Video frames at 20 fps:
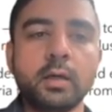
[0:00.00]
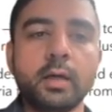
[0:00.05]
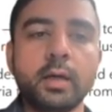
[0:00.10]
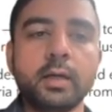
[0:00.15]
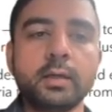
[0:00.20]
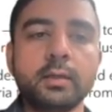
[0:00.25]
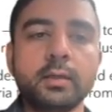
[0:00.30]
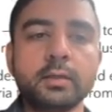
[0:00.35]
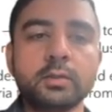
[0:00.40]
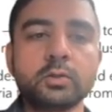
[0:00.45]

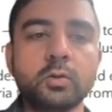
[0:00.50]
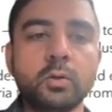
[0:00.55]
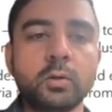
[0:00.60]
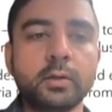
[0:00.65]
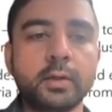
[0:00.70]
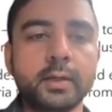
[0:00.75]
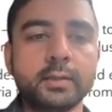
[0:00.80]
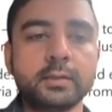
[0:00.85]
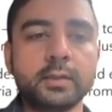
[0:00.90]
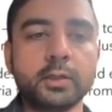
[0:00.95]
And this
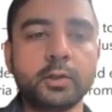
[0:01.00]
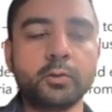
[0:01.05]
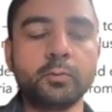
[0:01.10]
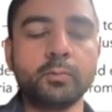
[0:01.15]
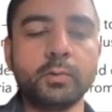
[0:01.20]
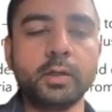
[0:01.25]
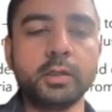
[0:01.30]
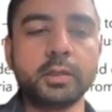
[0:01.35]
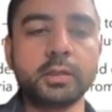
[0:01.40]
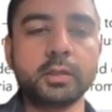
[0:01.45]
context
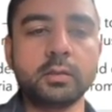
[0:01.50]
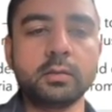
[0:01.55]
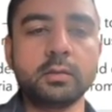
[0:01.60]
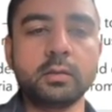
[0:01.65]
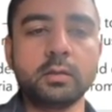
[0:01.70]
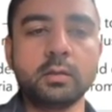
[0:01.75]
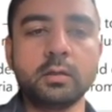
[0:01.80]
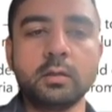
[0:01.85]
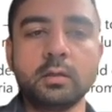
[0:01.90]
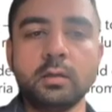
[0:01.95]
accumulation,
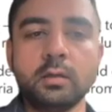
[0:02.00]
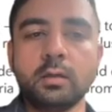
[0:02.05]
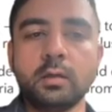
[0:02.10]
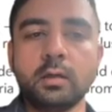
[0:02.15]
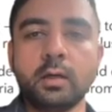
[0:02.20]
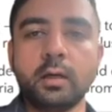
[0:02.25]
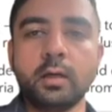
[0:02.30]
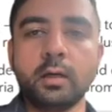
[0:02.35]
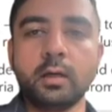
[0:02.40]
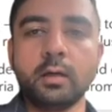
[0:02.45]

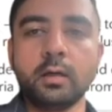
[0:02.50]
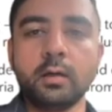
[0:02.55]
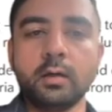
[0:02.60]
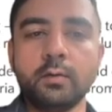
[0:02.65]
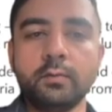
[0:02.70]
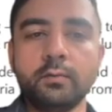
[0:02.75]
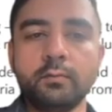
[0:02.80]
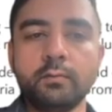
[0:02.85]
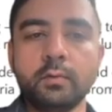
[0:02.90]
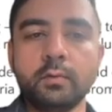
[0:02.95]
uh,